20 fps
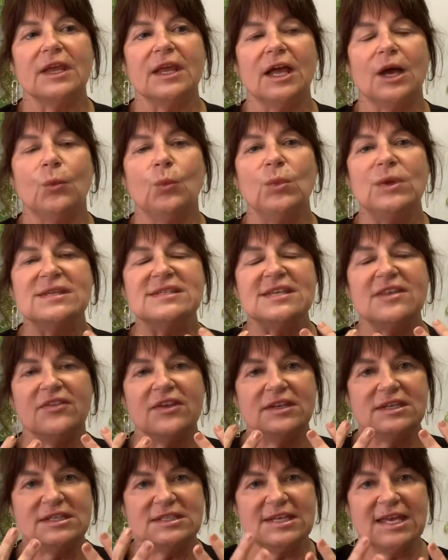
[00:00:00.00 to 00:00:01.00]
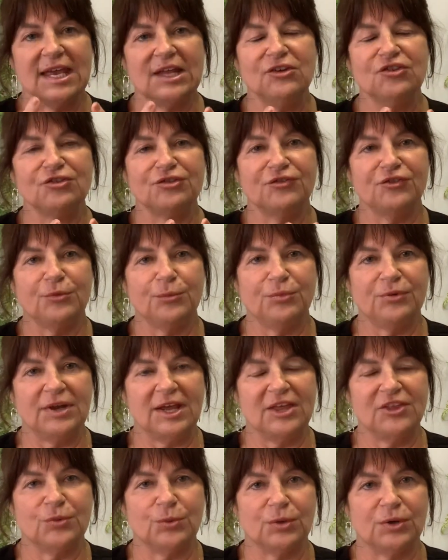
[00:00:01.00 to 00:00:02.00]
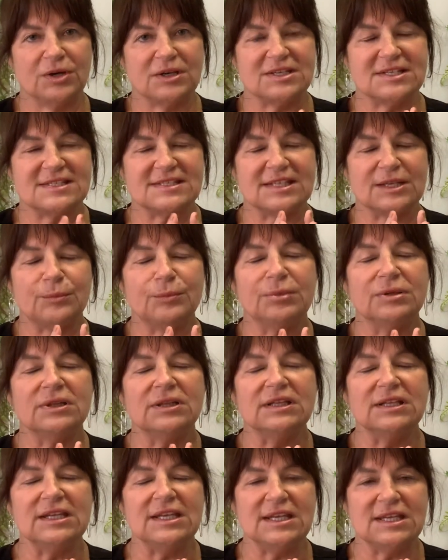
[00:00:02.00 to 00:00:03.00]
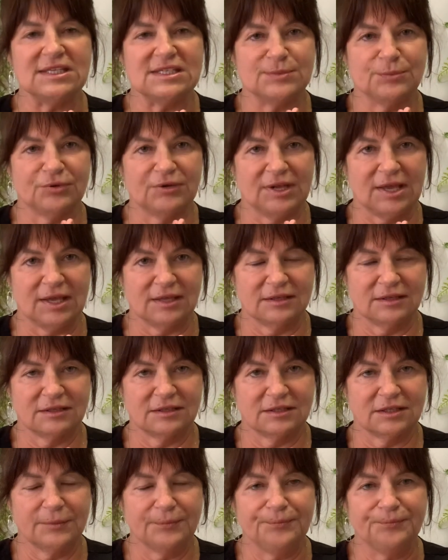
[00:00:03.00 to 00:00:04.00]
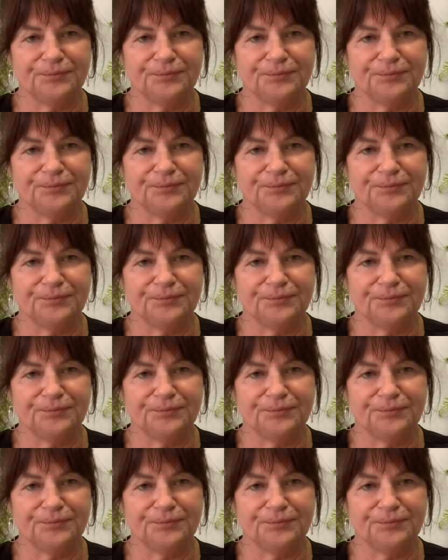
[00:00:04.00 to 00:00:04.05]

And we set the intention of the breath work to say, please, breath.